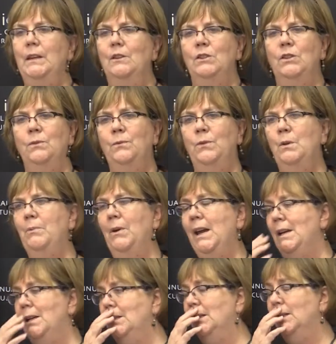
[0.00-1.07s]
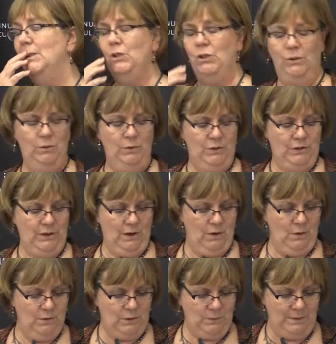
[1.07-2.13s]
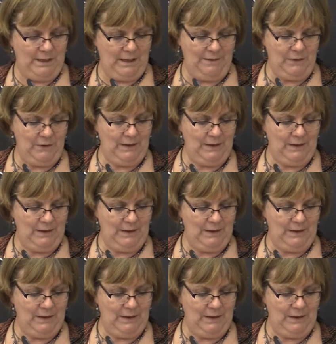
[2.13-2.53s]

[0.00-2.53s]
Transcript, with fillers: So Fulbrighters can choose to go to another